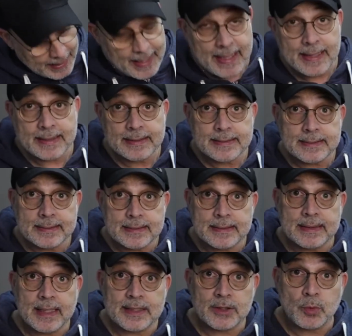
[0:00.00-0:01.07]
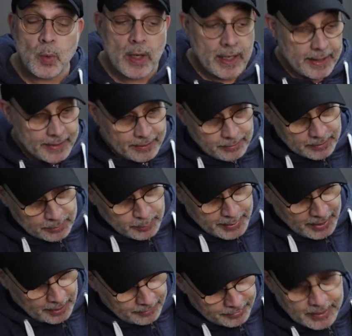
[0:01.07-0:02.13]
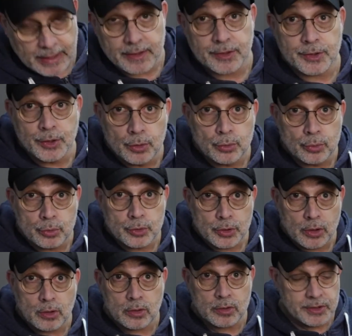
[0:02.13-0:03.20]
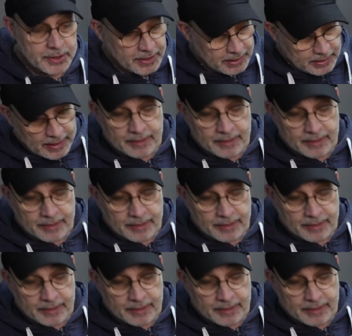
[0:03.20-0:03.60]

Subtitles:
And that's why when we have that huge hole here,